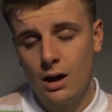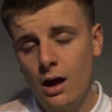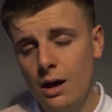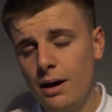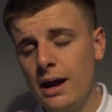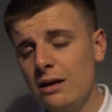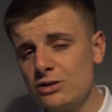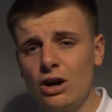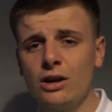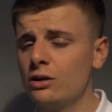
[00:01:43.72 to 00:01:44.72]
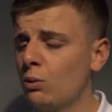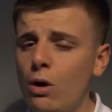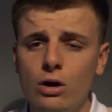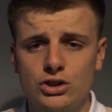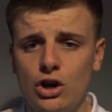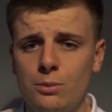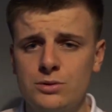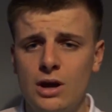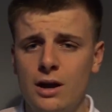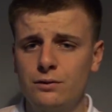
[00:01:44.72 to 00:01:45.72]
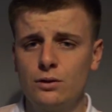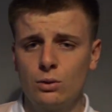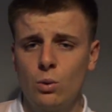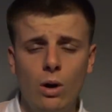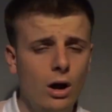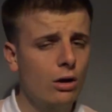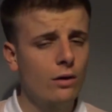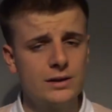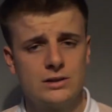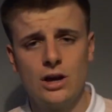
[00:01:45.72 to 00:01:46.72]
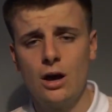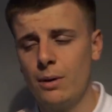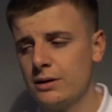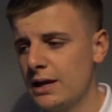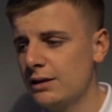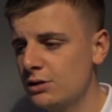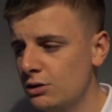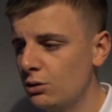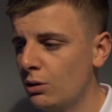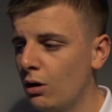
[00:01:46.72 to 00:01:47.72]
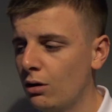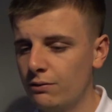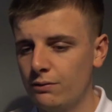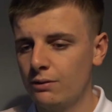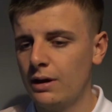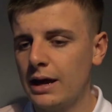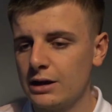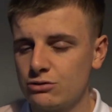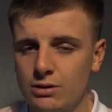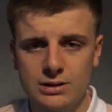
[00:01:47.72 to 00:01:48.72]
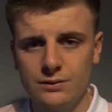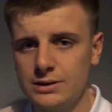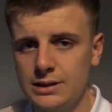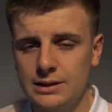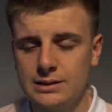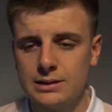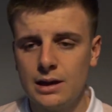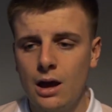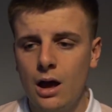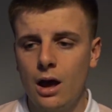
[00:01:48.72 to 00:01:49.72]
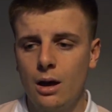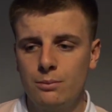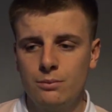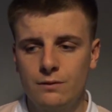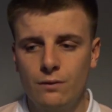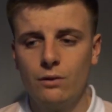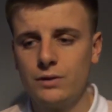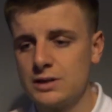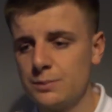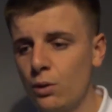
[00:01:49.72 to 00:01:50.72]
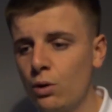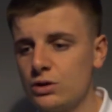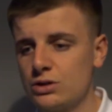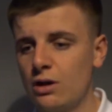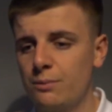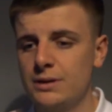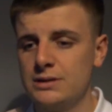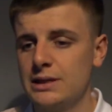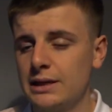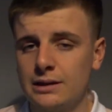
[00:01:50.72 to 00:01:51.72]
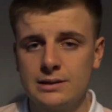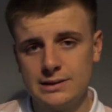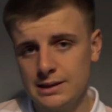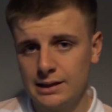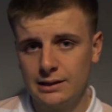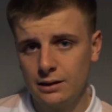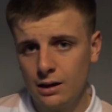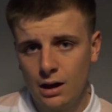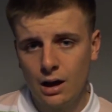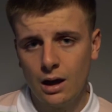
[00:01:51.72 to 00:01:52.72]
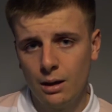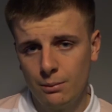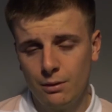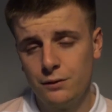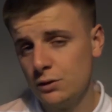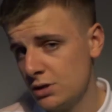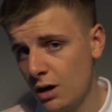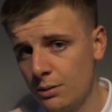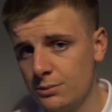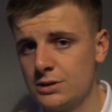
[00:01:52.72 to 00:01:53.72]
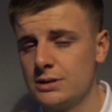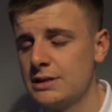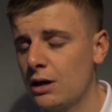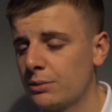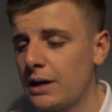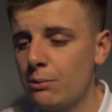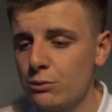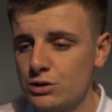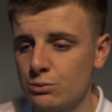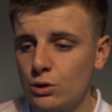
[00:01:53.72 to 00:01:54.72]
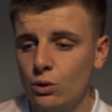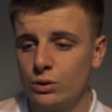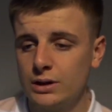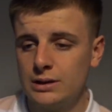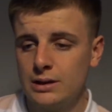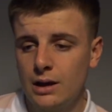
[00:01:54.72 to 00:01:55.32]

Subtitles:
And outside the workshops, I've done quite a lot this term. I tend to do a lot of extra activities involving sports. So I've been to Lincoln City a few times and set up cameras and recorded